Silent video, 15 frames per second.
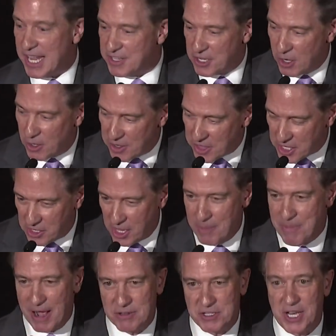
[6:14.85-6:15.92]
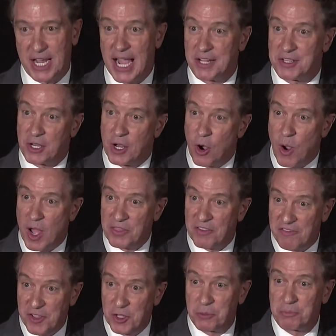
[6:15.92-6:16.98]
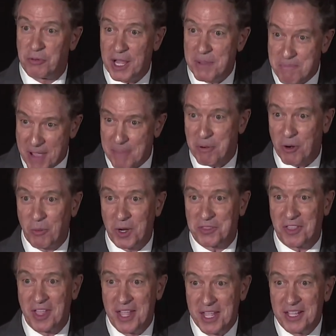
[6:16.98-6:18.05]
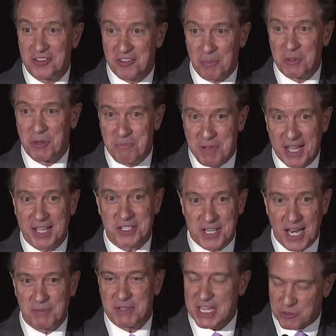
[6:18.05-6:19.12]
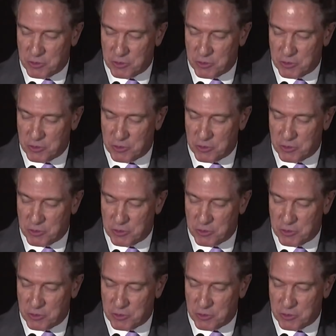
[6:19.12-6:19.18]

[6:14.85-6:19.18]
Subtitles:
I got to go to the clubhouse. I got to go on the field and play pepper with some of the biggest names.